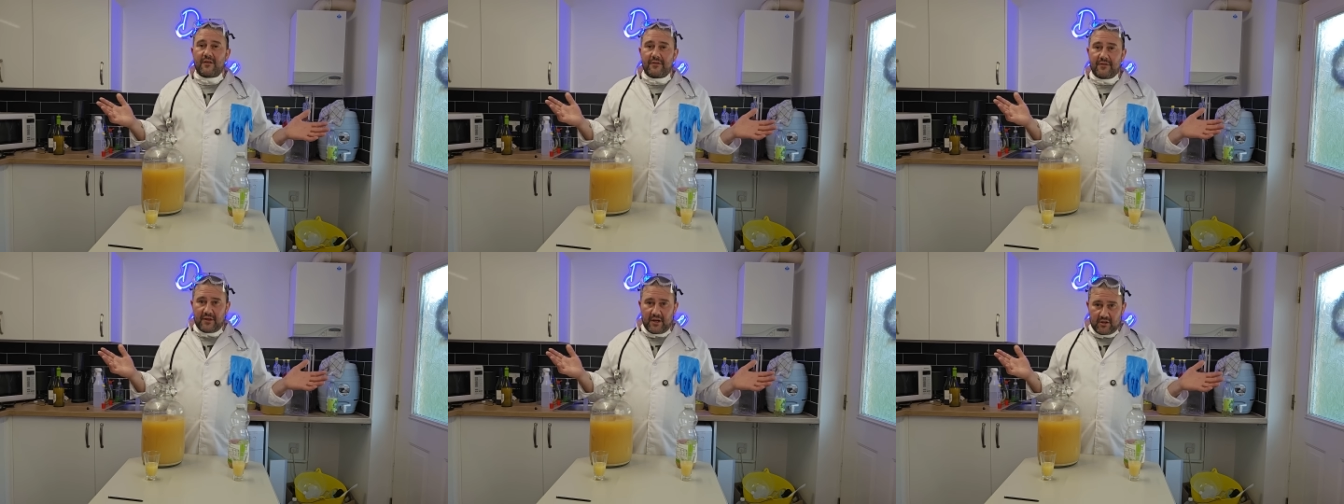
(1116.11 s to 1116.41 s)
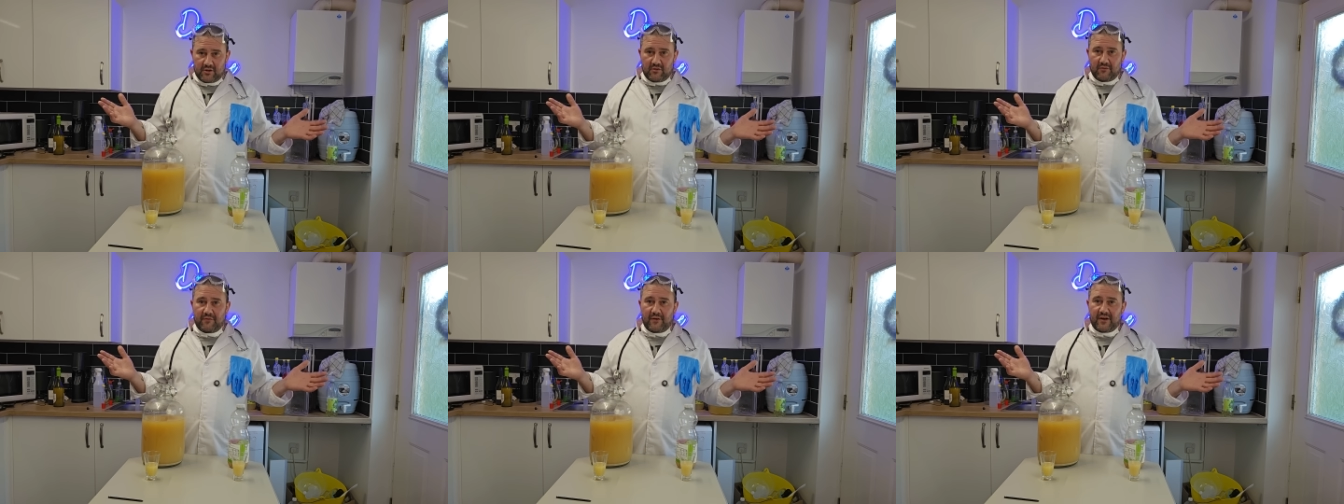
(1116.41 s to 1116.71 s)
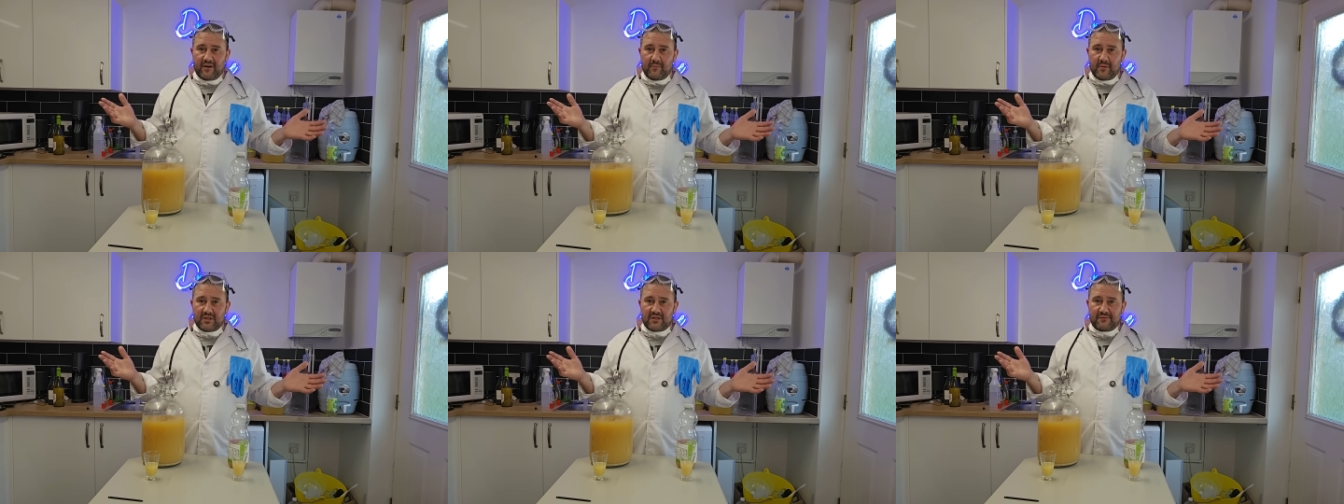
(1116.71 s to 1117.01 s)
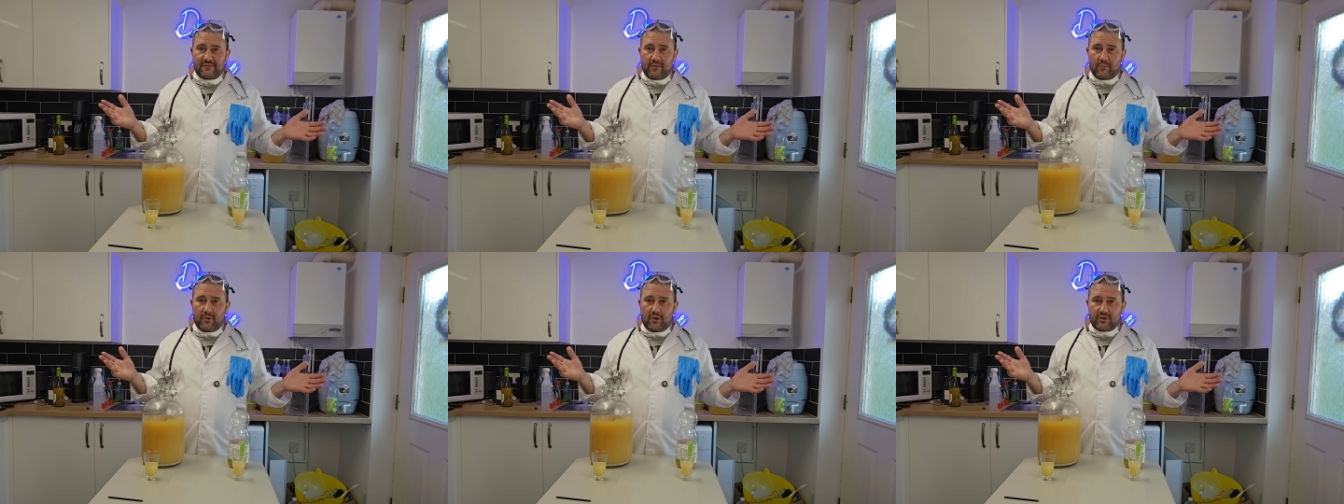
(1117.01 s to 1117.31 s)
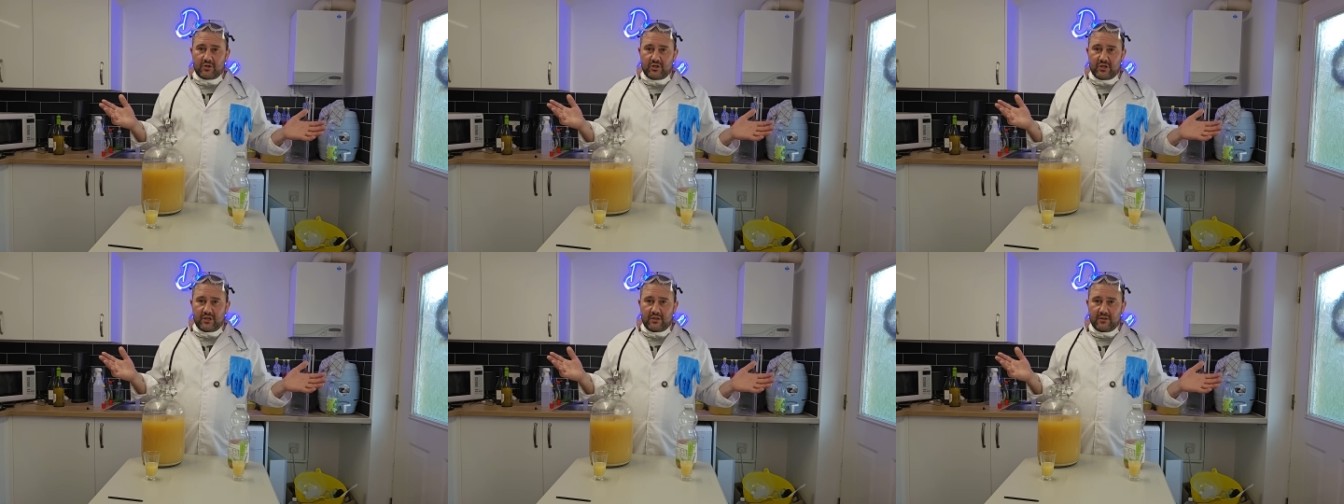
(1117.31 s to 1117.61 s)
thank you very much for
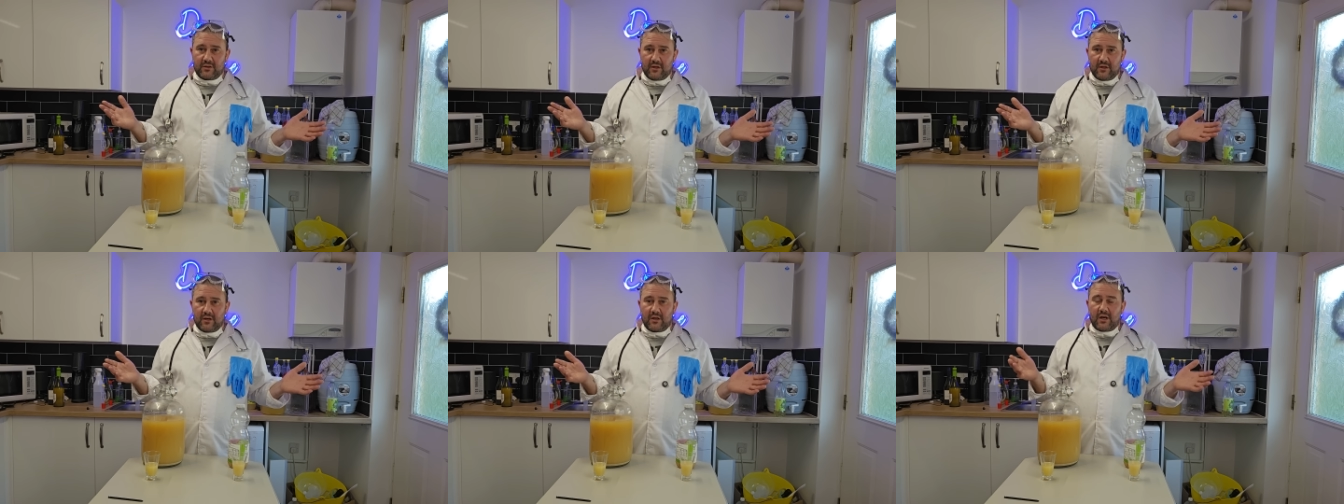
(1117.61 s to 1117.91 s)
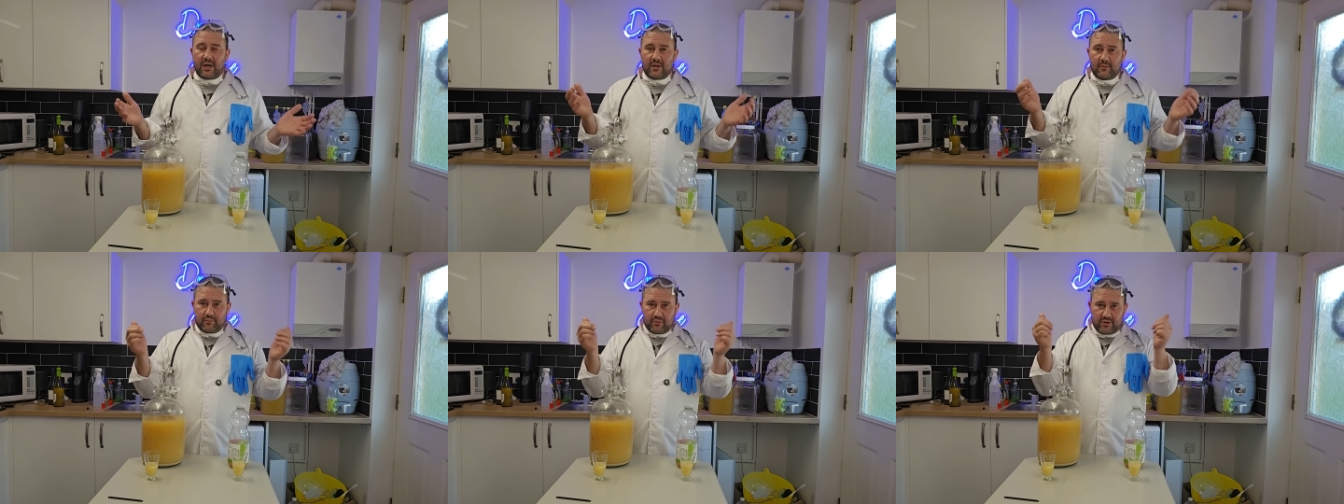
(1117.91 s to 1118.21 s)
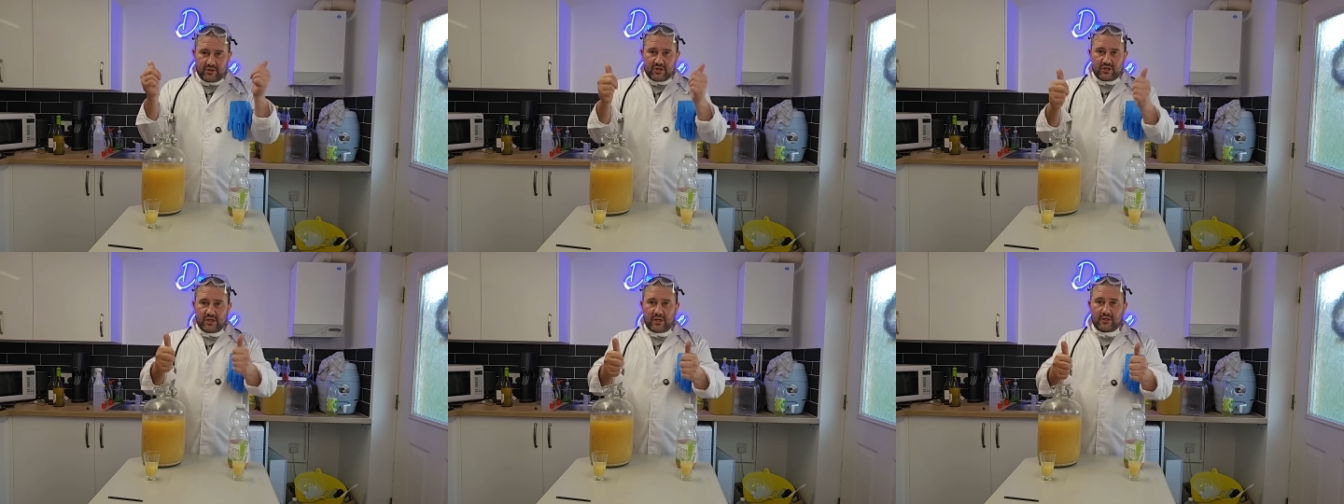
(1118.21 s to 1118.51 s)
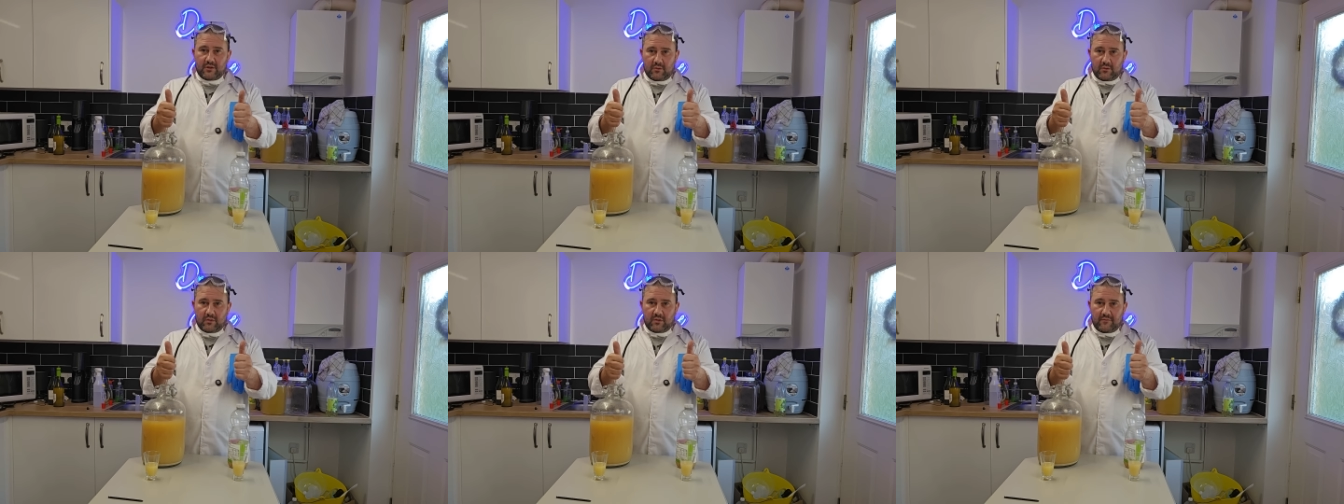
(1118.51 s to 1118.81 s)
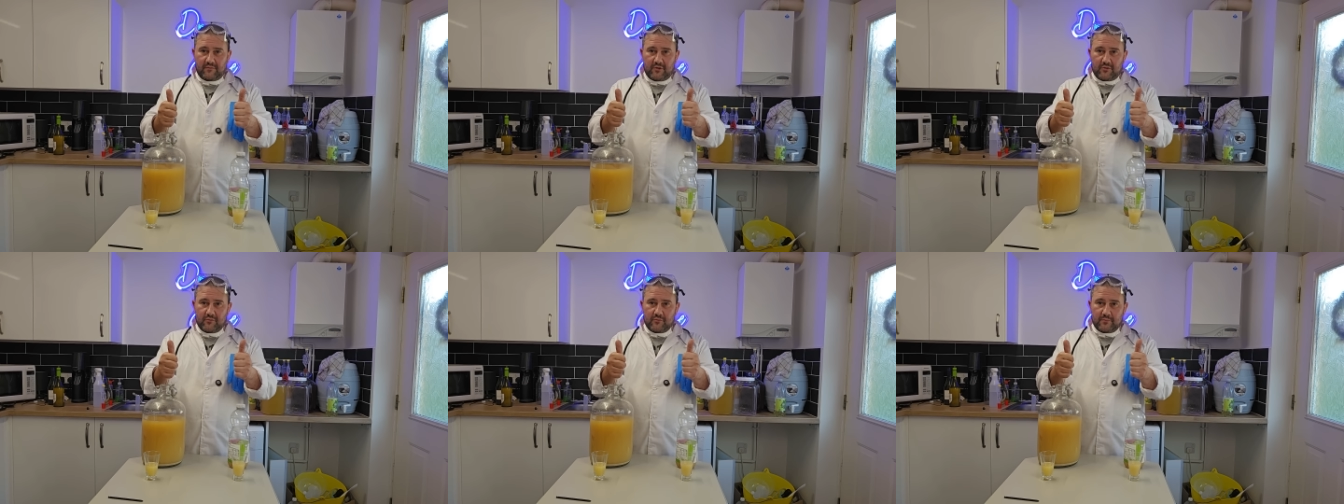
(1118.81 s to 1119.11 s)
watching. I appreciate all
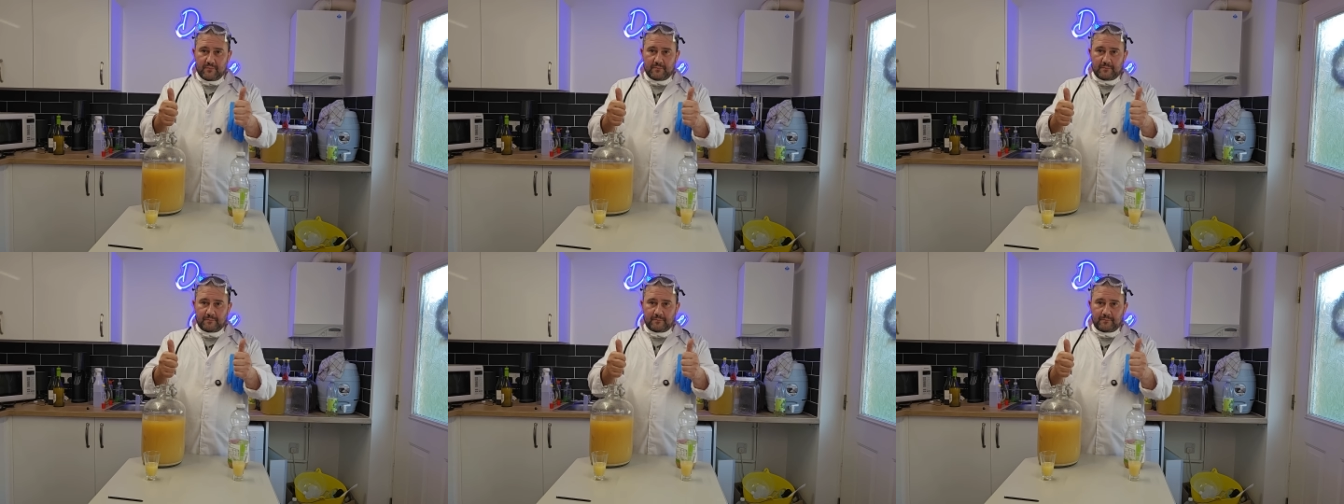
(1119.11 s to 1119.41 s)
of you.